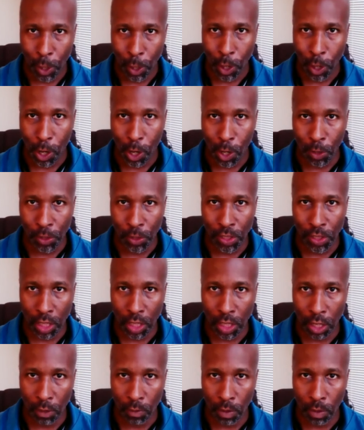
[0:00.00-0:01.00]

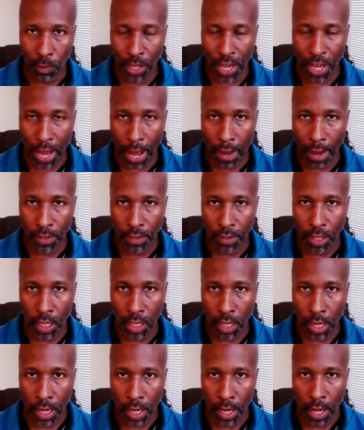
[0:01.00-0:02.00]
Also, when we have
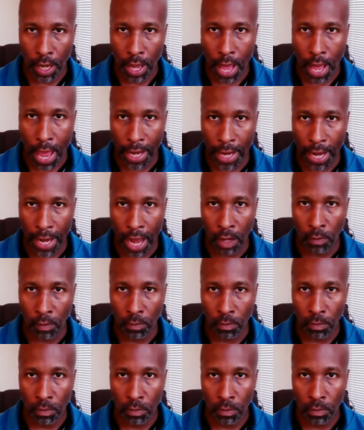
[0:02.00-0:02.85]
the Hangout